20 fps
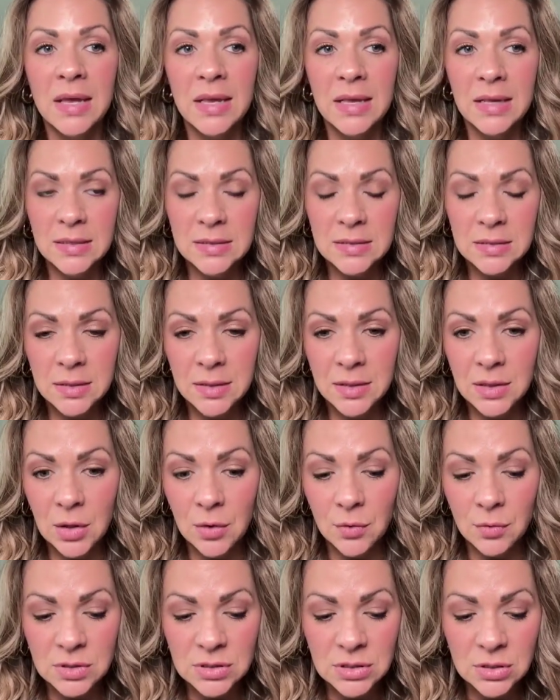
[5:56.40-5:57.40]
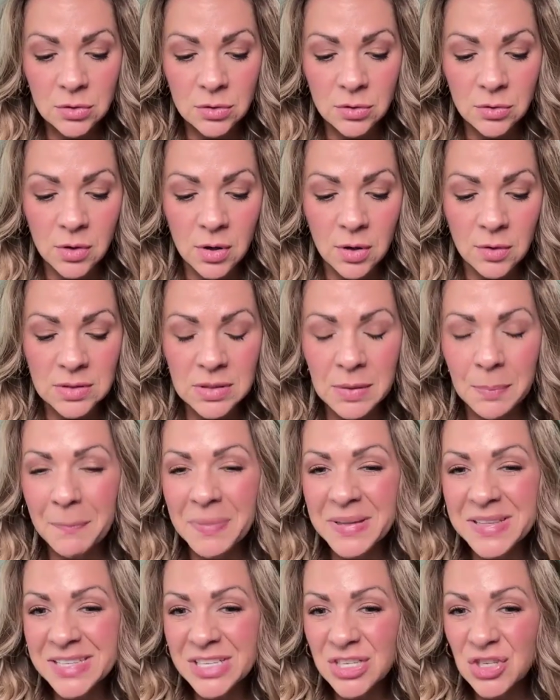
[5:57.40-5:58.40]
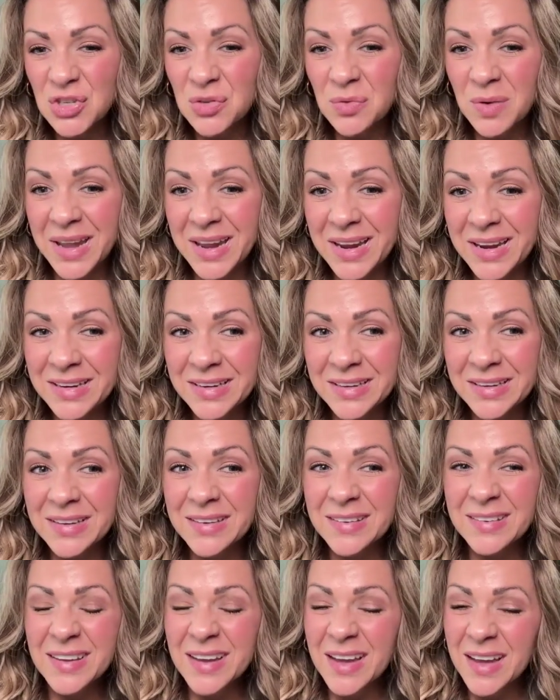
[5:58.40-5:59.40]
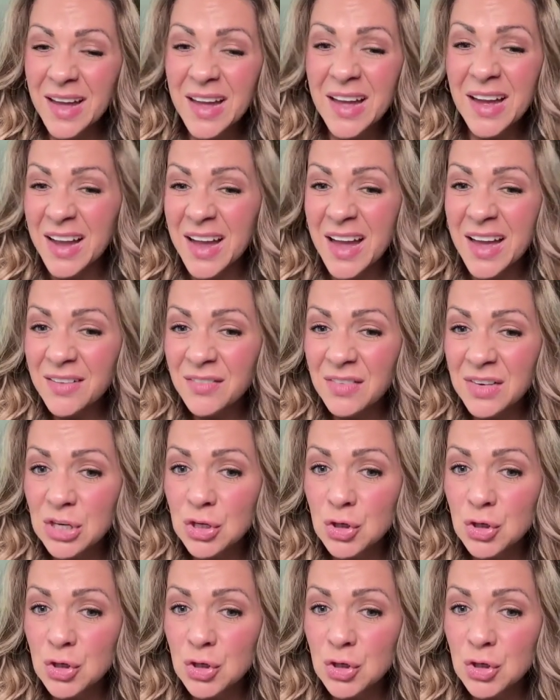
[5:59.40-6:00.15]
Insulin lowers the glucose. But since you ate kind of an